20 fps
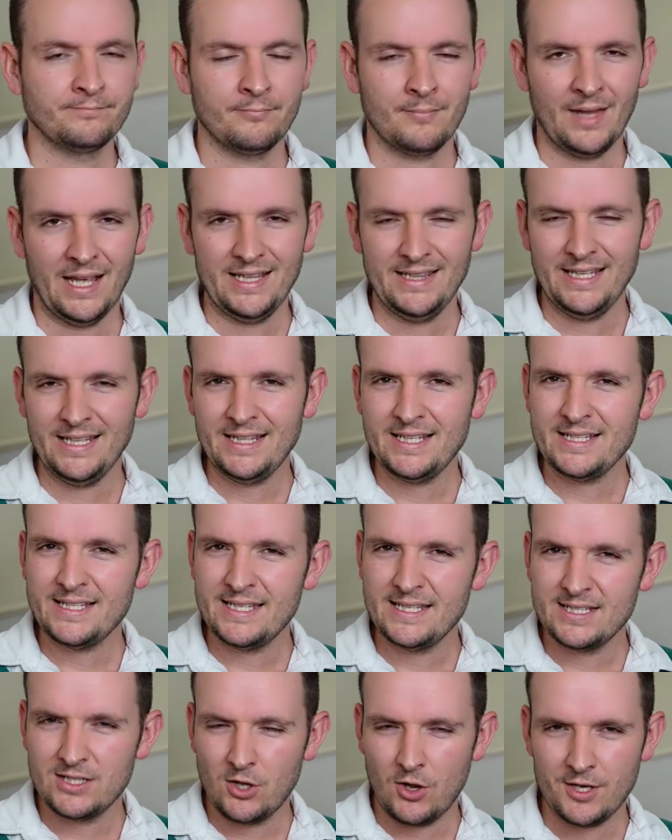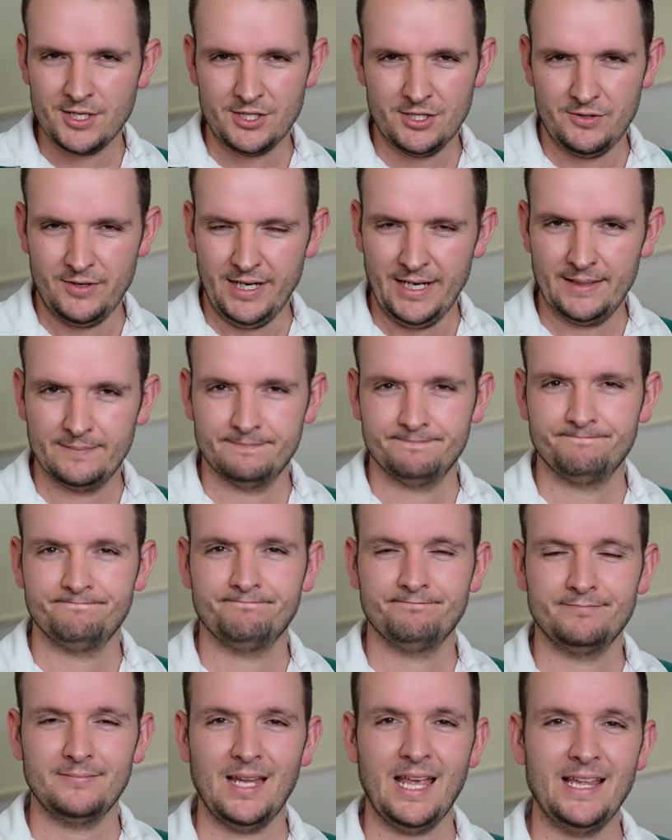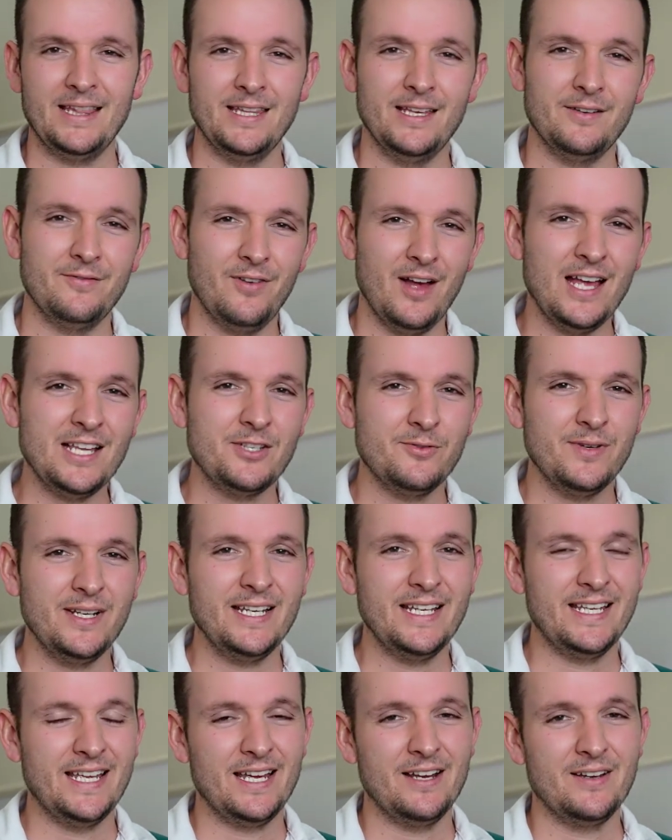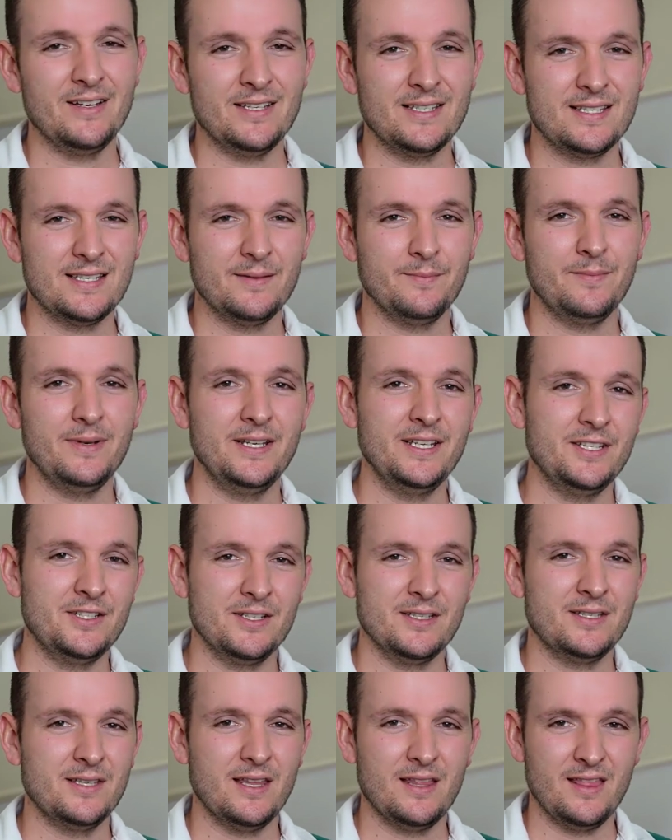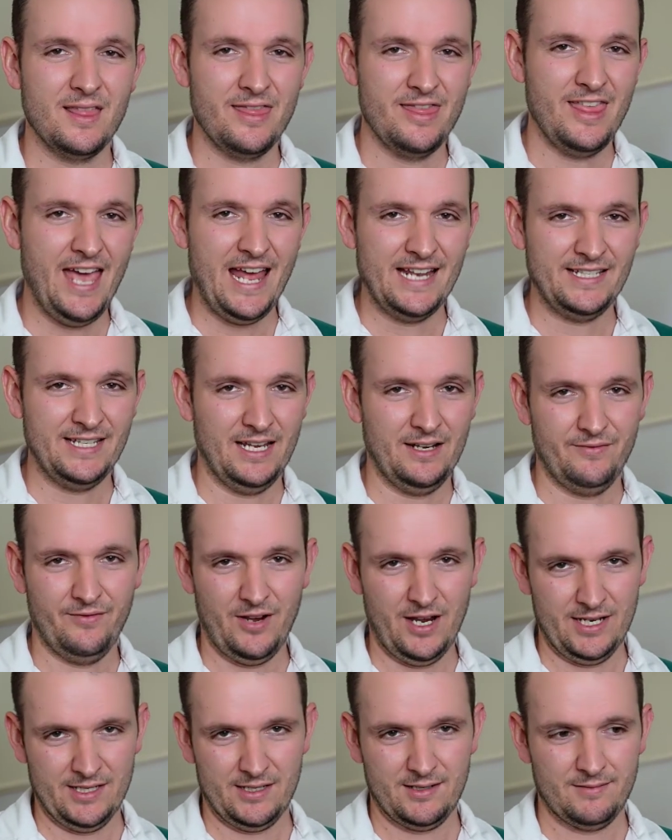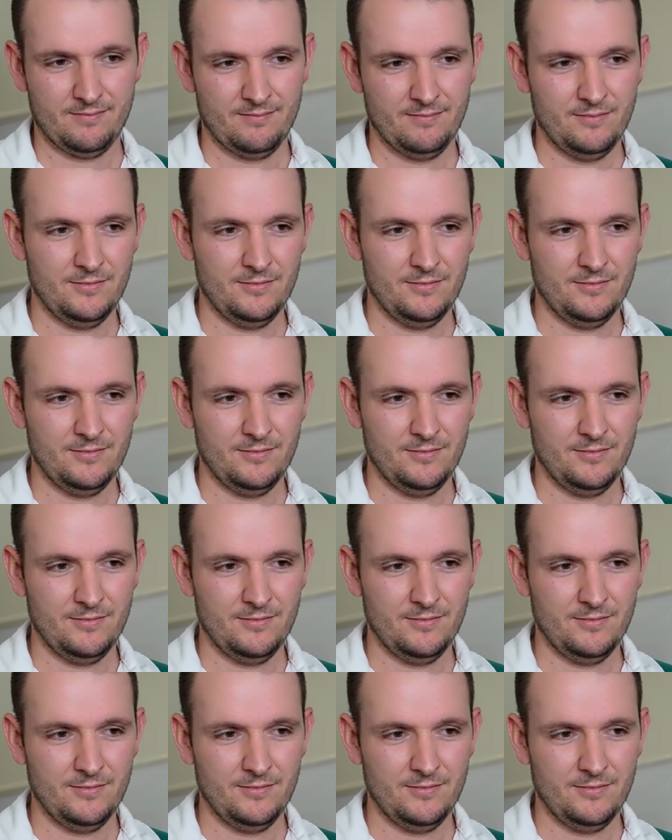then there's these last three. And the advice really here is simply just that advice.